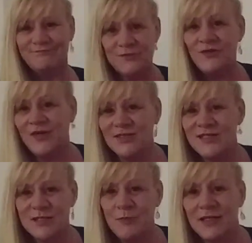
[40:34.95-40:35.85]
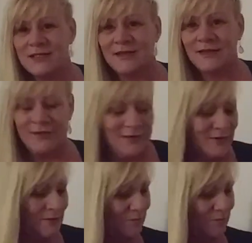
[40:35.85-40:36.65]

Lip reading: Prevention's best than cure.